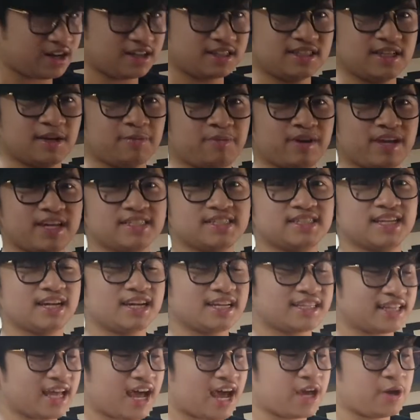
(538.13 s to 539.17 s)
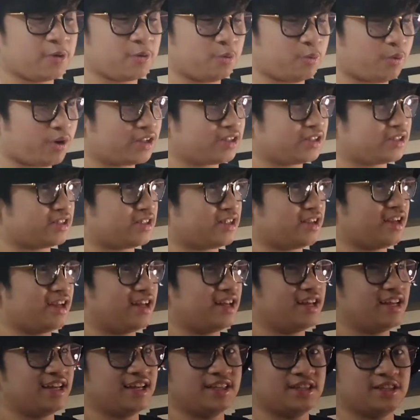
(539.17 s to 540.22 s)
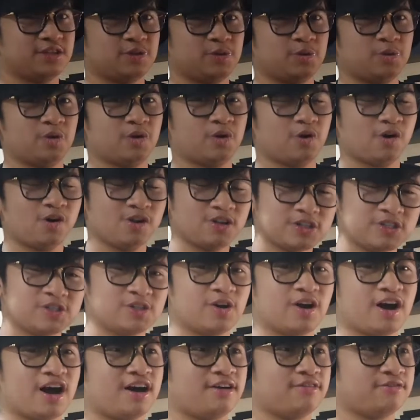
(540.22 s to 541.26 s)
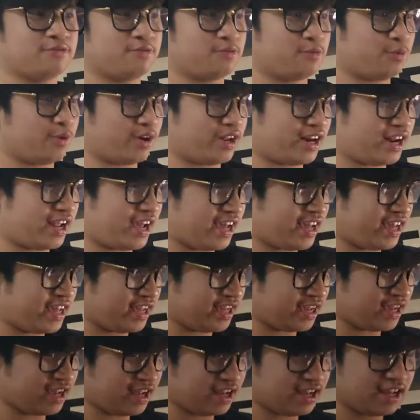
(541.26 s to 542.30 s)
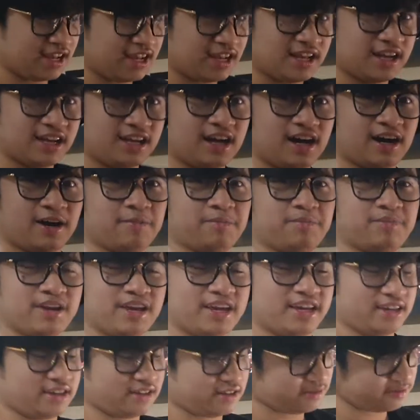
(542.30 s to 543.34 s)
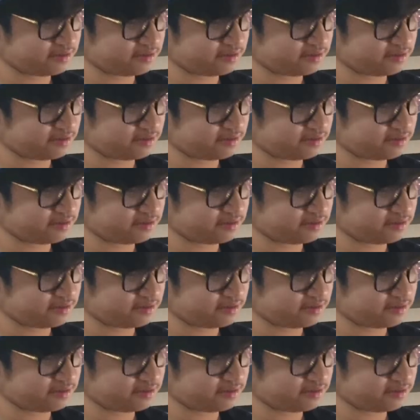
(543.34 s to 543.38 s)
the play style that I want to also have when I play.